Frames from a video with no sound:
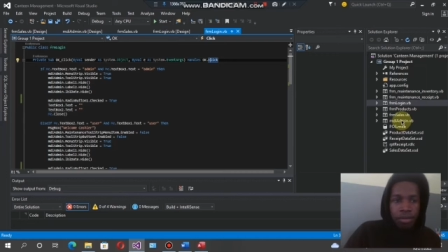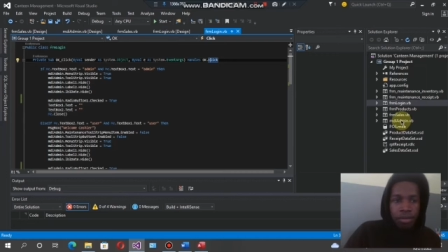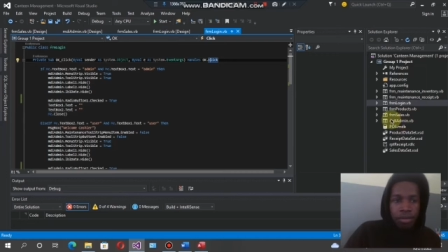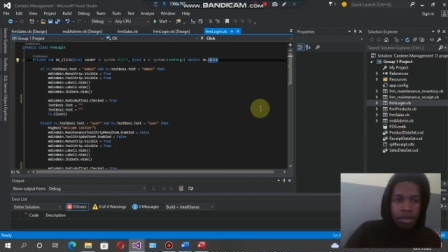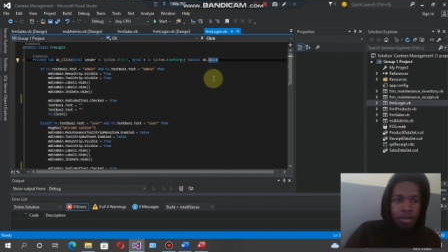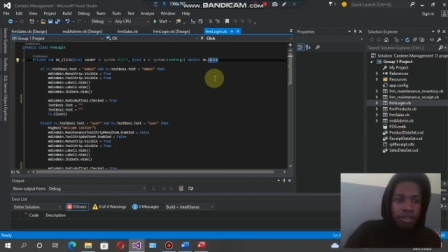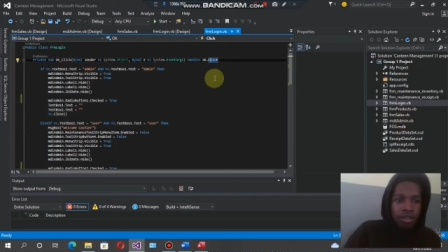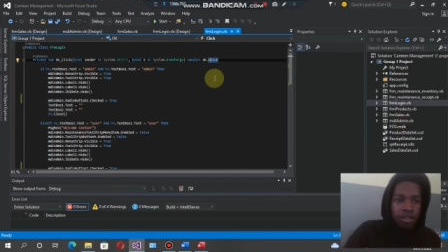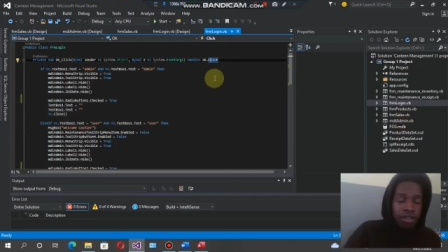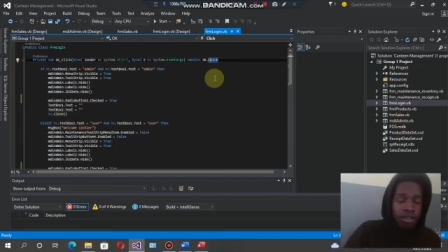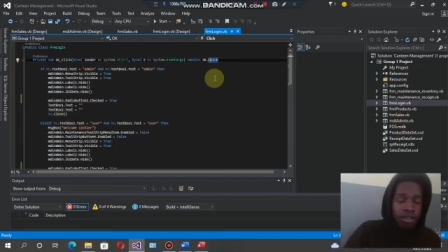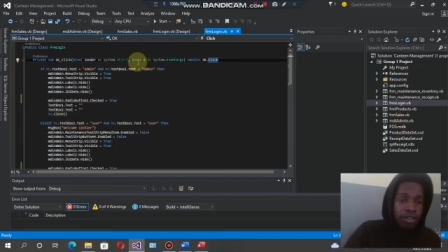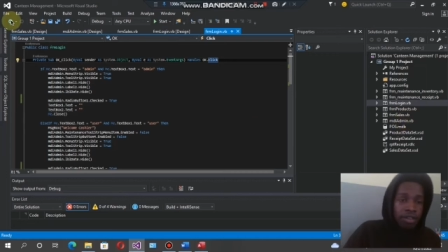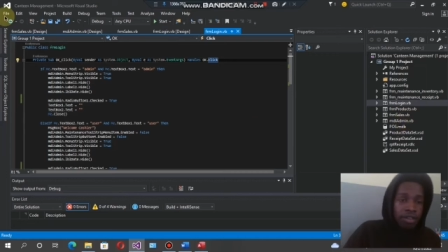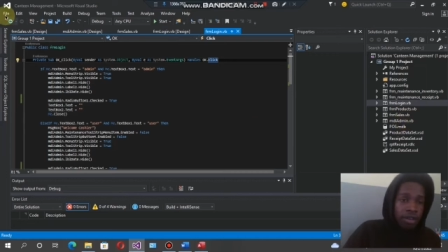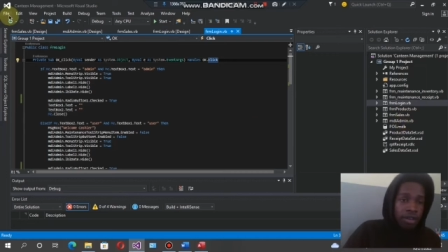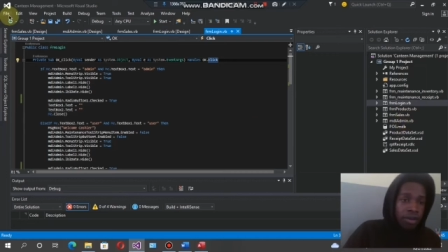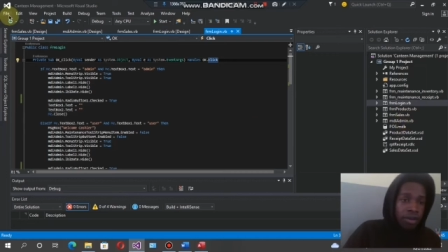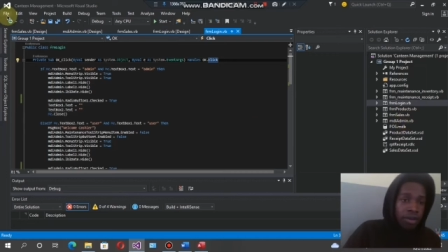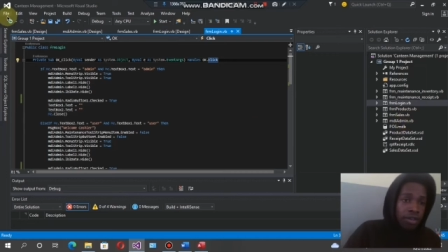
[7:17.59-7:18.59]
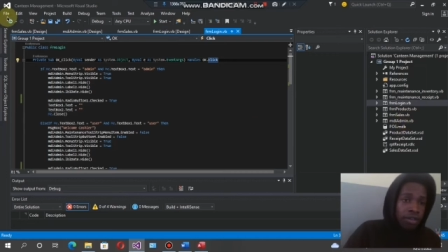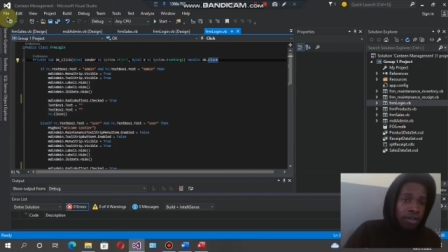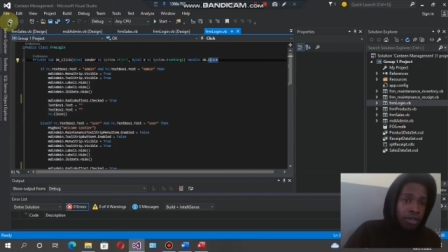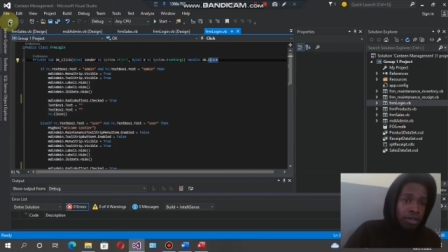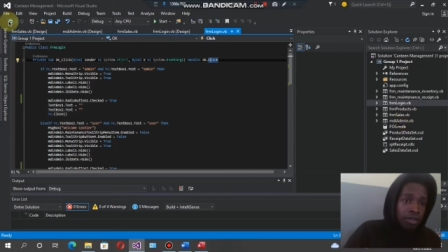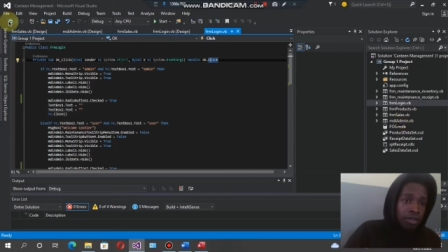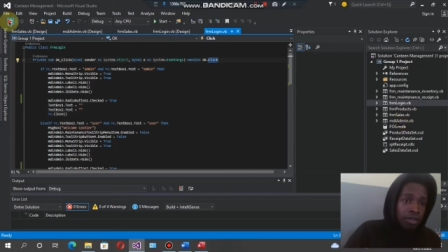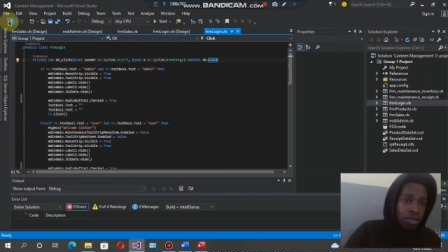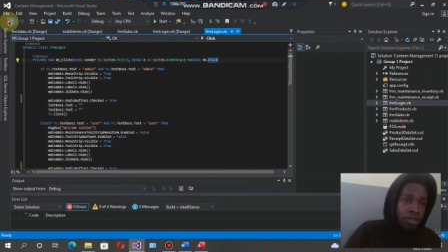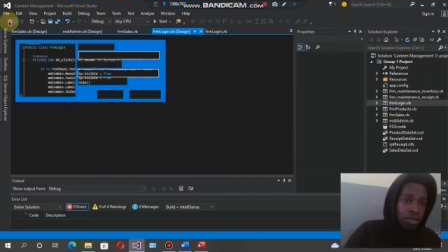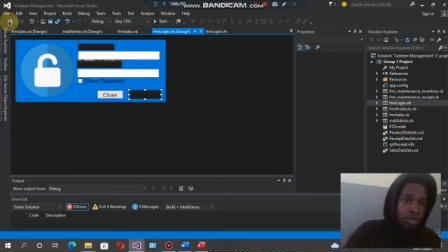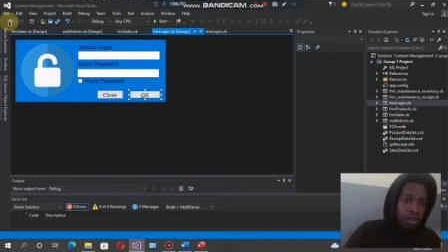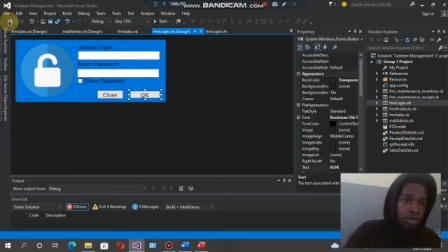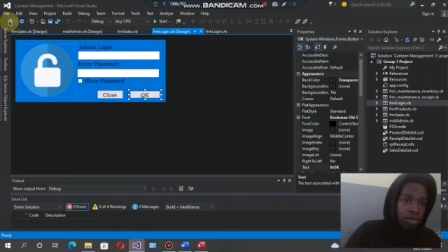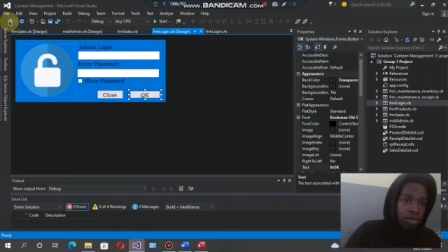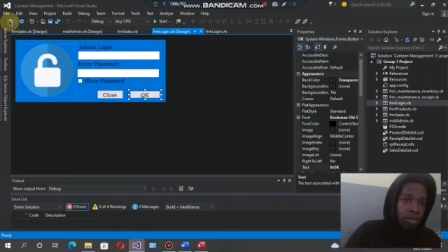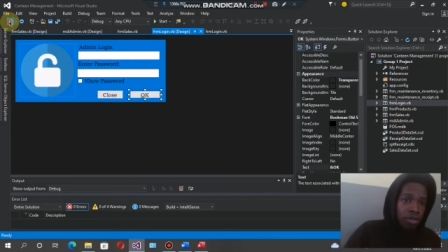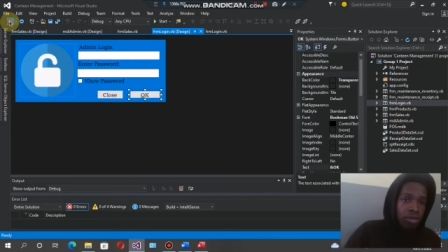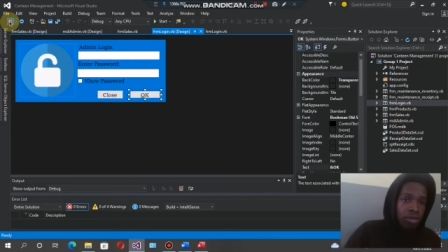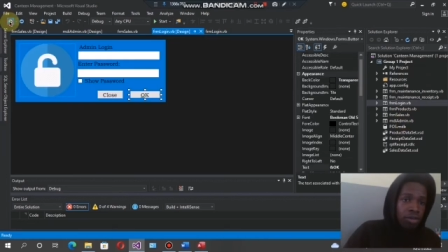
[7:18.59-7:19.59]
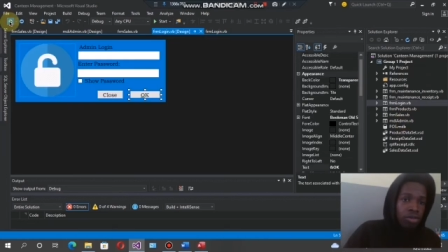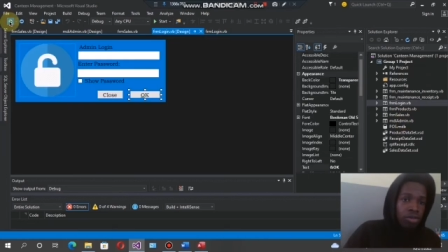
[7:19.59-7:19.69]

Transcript: but since I was to show you